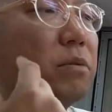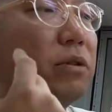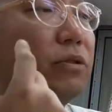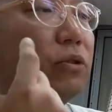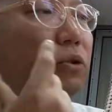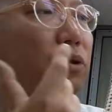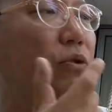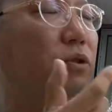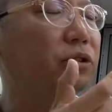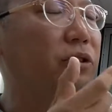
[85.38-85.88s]
is
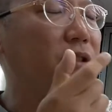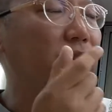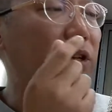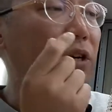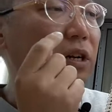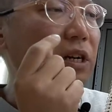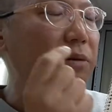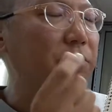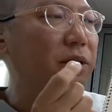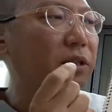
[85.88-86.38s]
using the
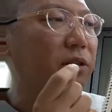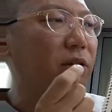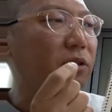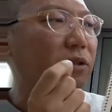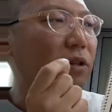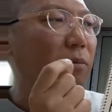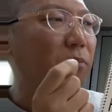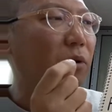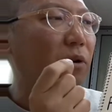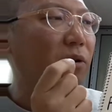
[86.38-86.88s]
limited
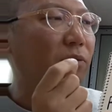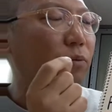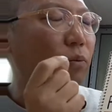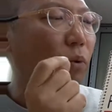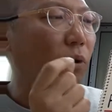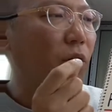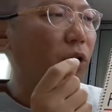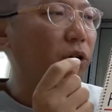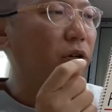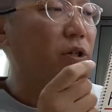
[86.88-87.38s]
number of
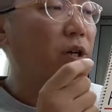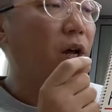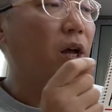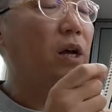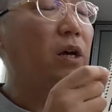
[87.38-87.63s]
words,